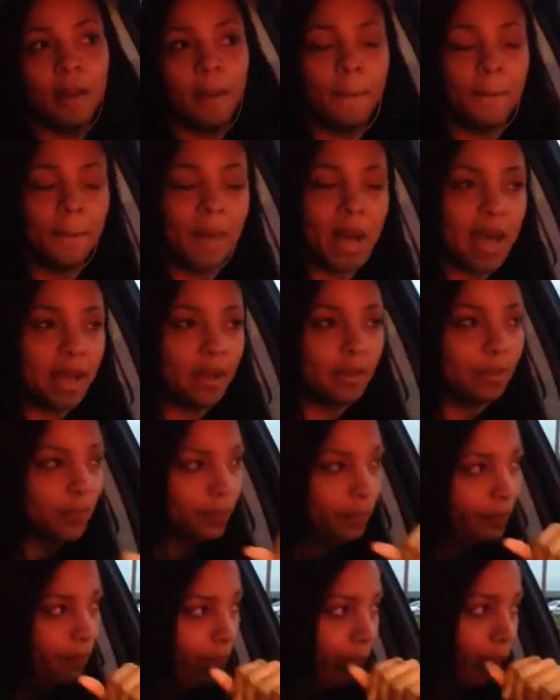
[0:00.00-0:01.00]
But
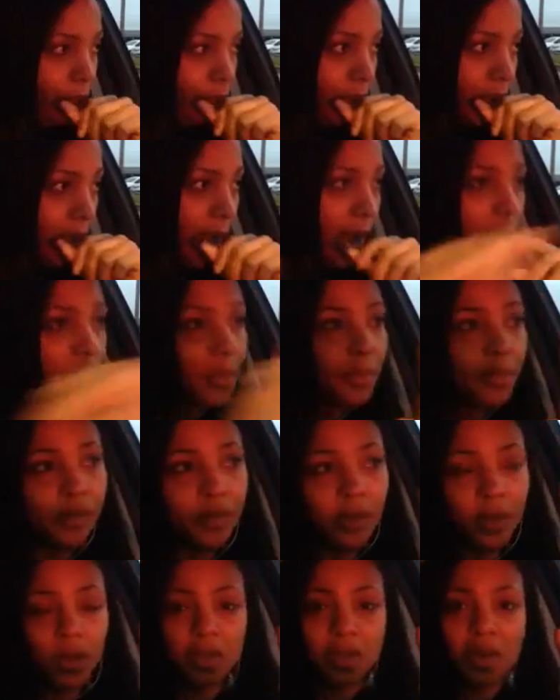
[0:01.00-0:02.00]
yeah,
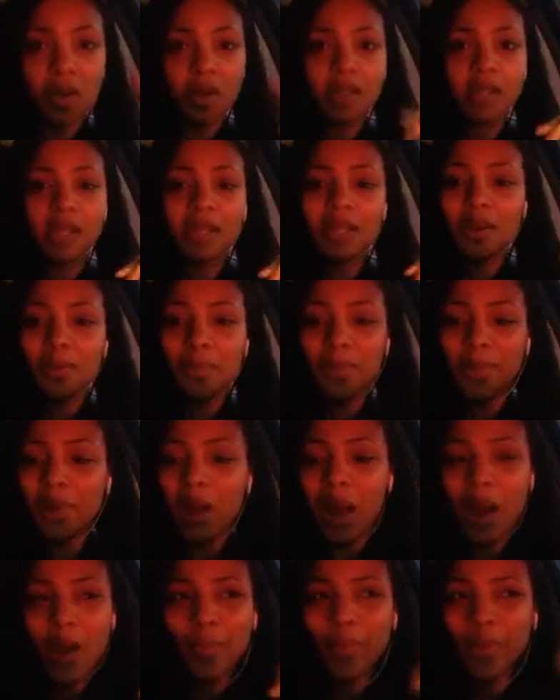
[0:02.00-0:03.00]
kudos to you, boo.
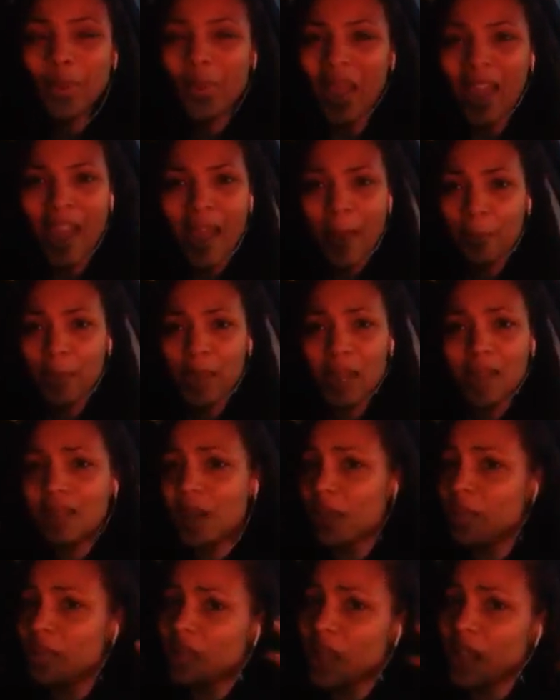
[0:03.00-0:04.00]
I hope you happy in
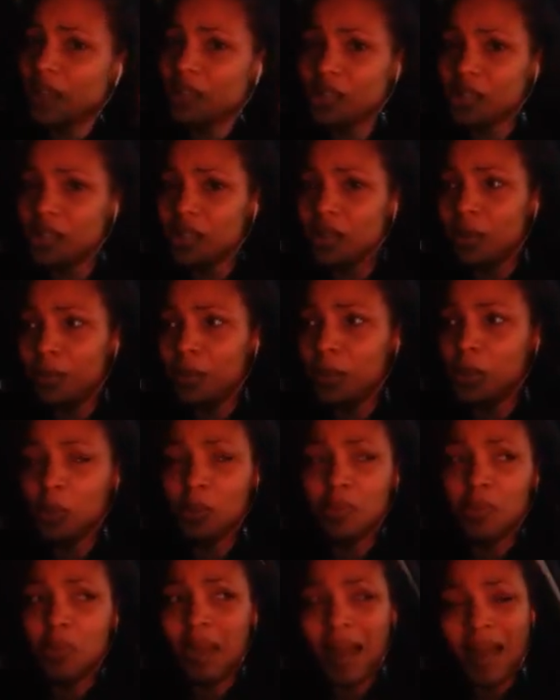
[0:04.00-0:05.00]
your relationship,
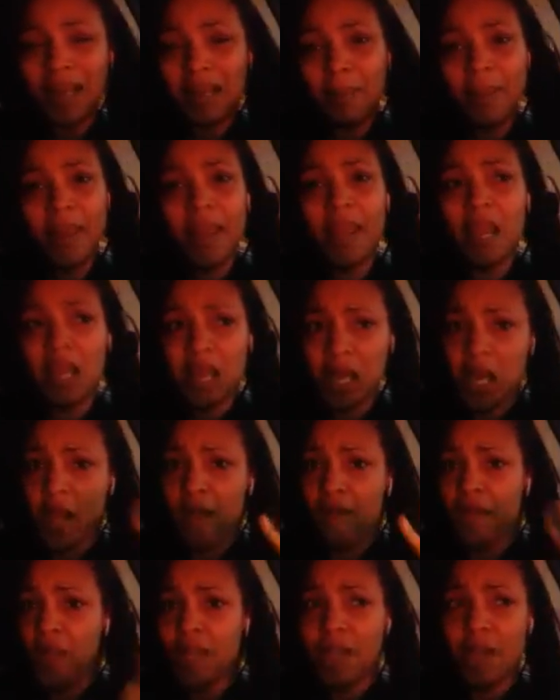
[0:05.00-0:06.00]
boo. If you got a man,
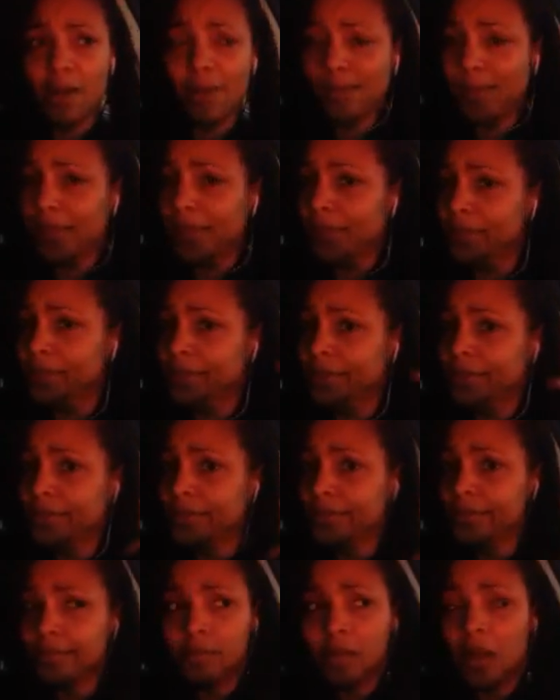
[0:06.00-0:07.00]
good for you, boo.
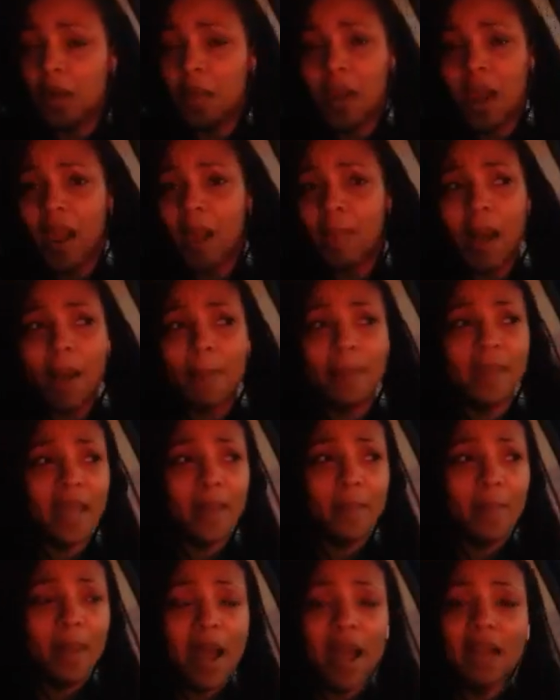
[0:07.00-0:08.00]
Don't worry about me
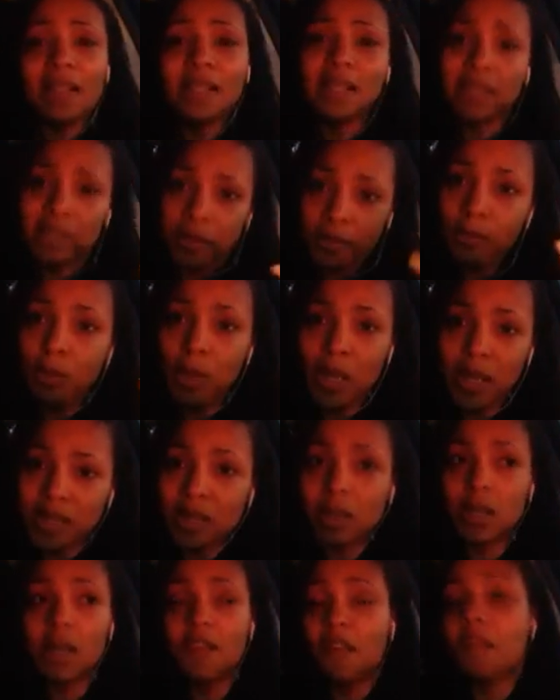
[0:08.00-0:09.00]
and mine. Just be
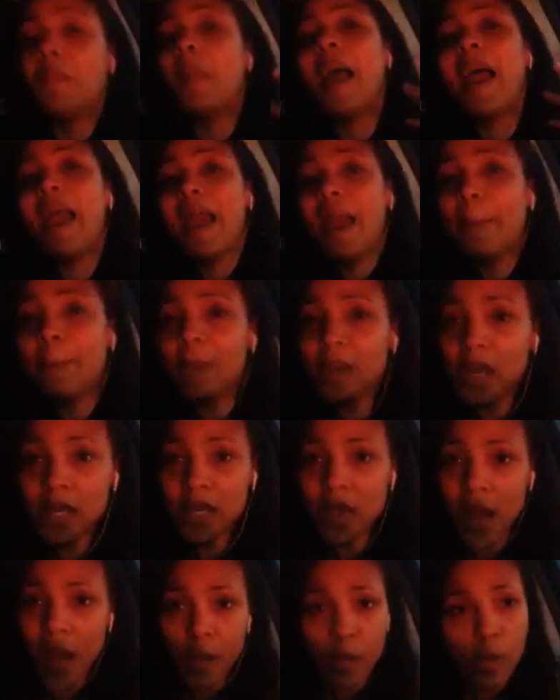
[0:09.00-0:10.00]
concerned if I'm happy or
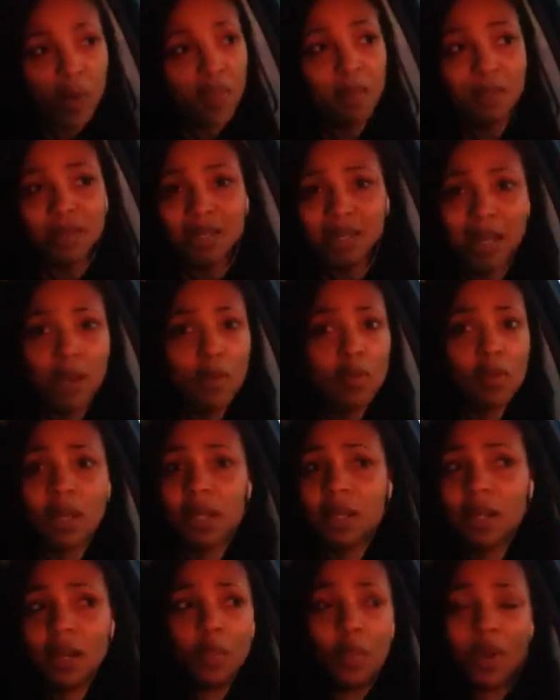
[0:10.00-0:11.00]
not, whether I'm single
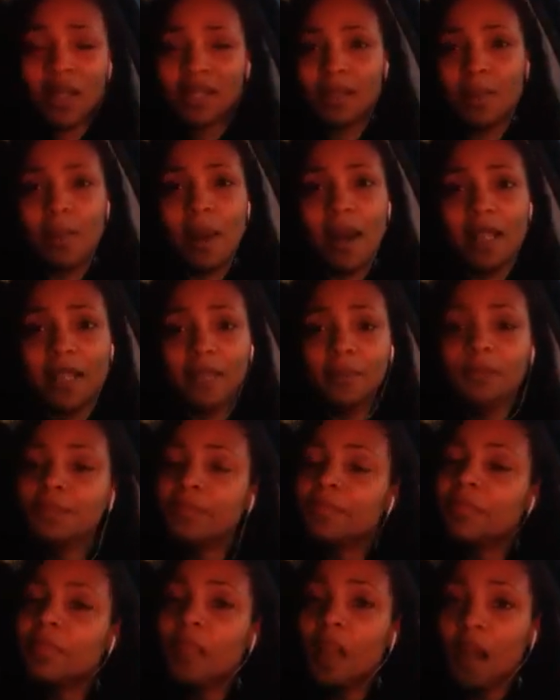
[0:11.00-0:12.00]
or, or with somebody.
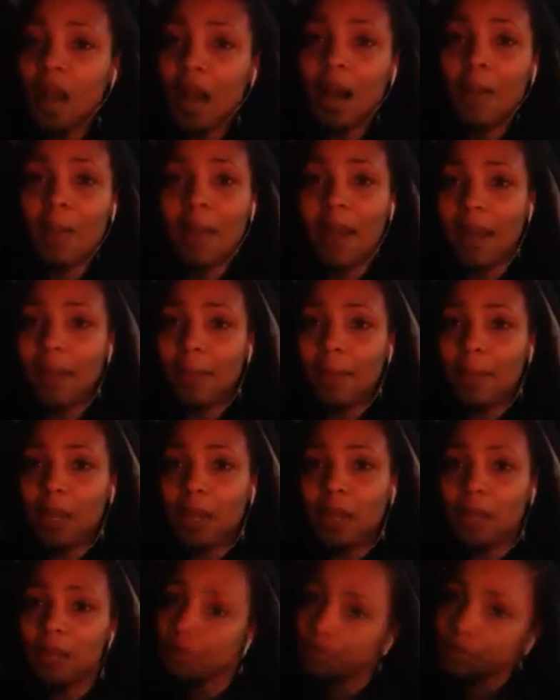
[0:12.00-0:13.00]
I'm happy.
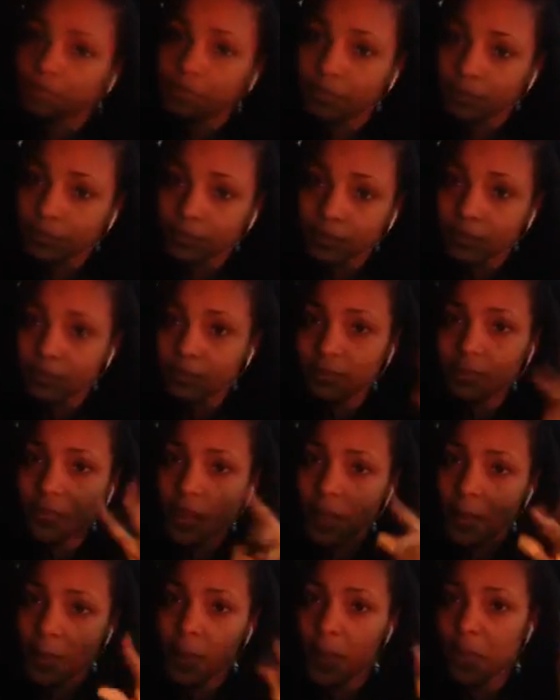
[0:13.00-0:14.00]

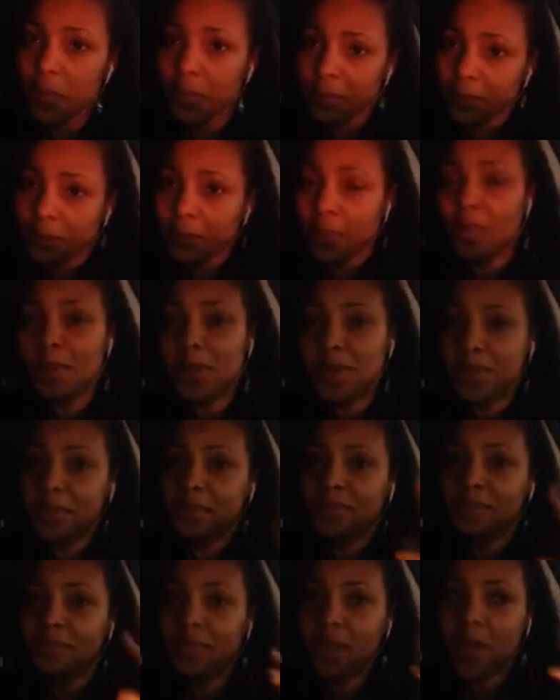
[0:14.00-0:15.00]
Boo, boo, boo.
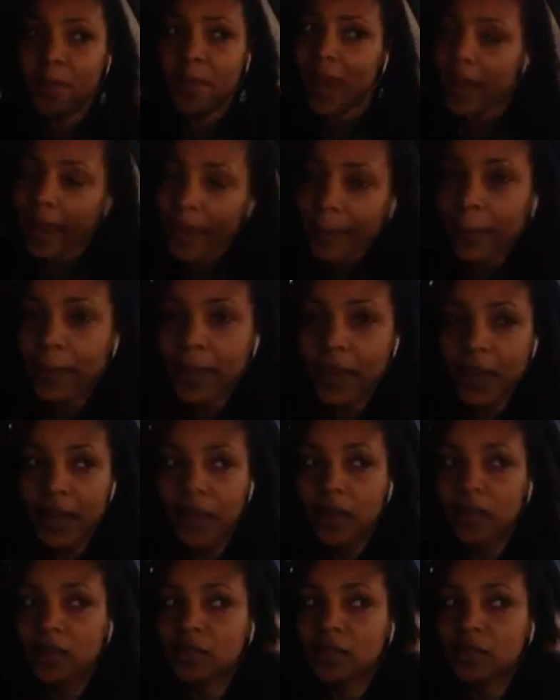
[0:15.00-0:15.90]
I'm happy.